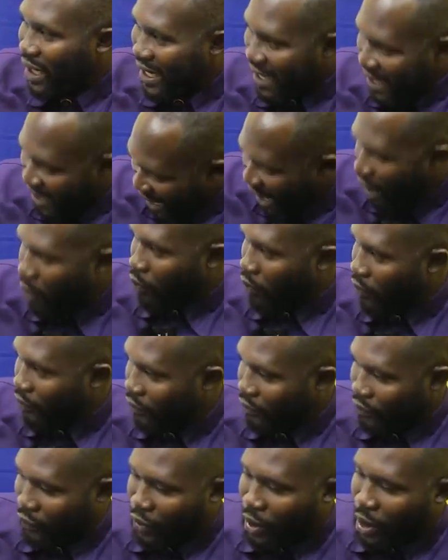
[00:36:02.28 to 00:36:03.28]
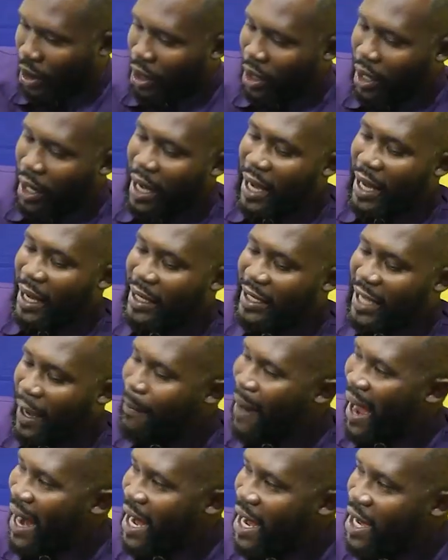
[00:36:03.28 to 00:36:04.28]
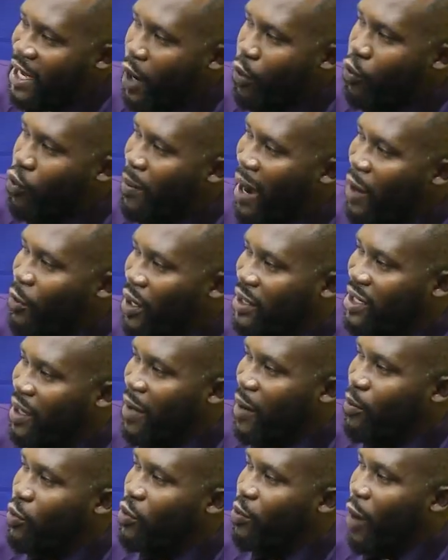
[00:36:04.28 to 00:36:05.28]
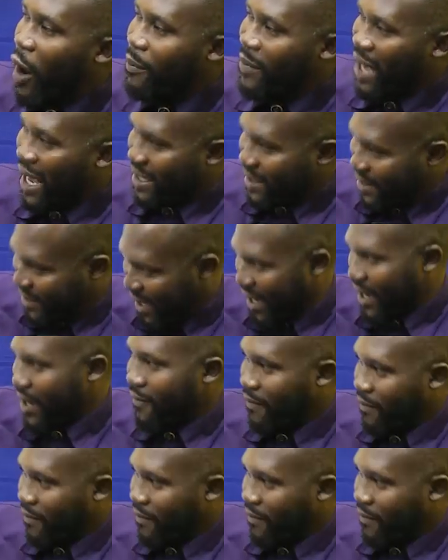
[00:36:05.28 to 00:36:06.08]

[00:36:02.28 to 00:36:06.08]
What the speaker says: Now, the man in young woman Dr. Mahmoud Bawumia say.